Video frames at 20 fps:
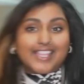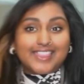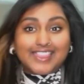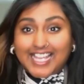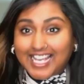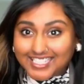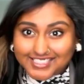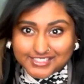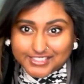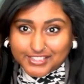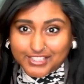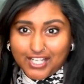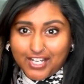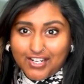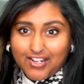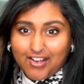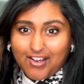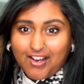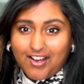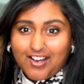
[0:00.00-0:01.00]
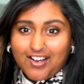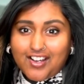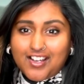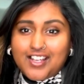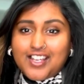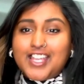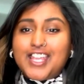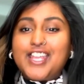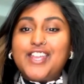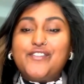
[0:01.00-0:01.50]
That's not
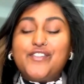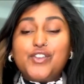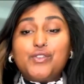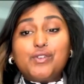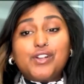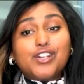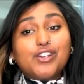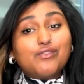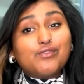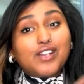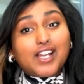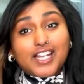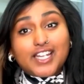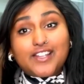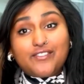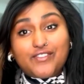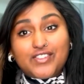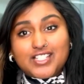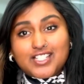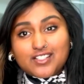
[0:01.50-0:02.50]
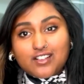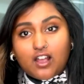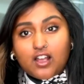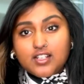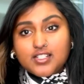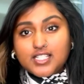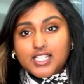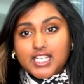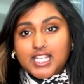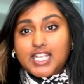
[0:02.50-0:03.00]
all. If you want to run a
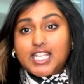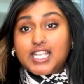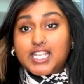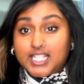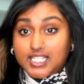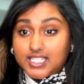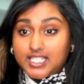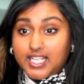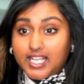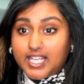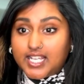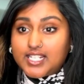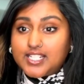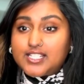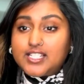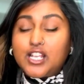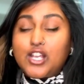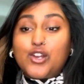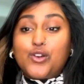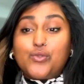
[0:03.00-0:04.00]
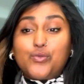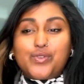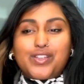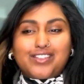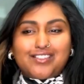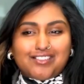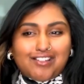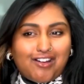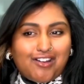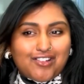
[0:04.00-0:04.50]
viscosity index, we
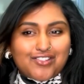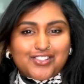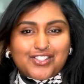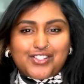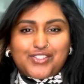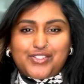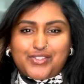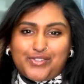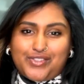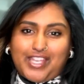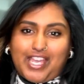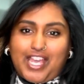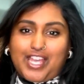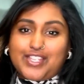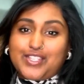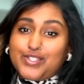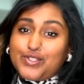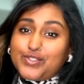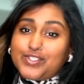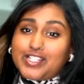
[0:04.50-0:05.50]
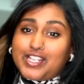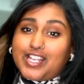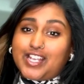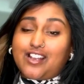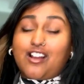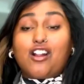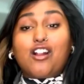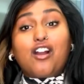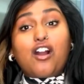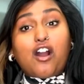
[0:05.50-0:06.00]
can also do that using
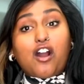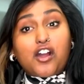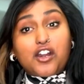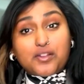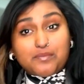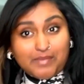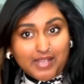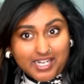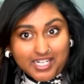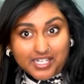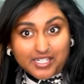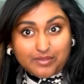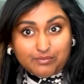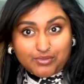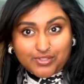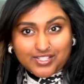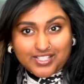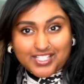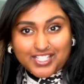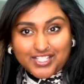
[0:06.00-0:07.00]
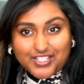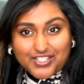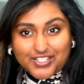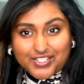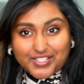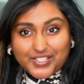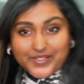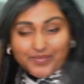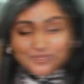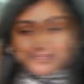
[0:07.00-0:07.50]
our automated procedure.